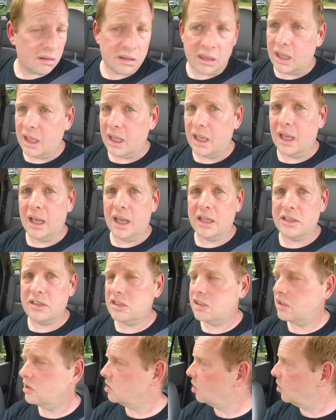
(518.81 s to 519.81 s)
Okay, I
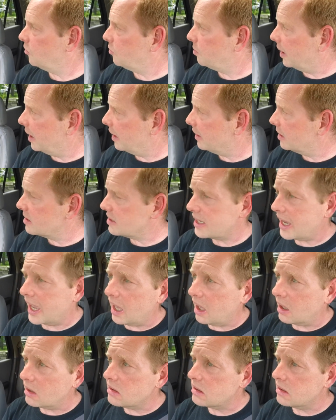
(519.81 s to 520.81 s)
just drove by this
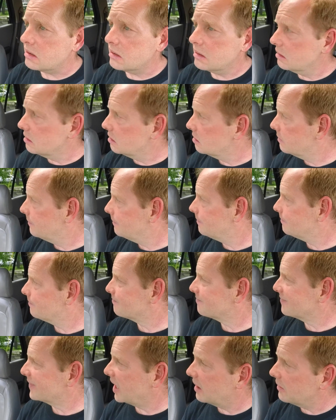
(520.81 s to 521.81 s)
house.
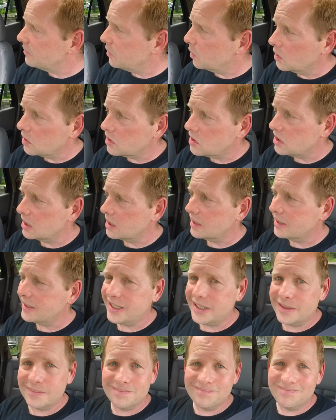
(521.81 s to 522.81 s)

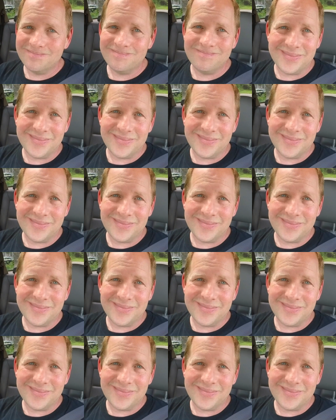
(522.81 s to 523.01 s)
Unfortunately,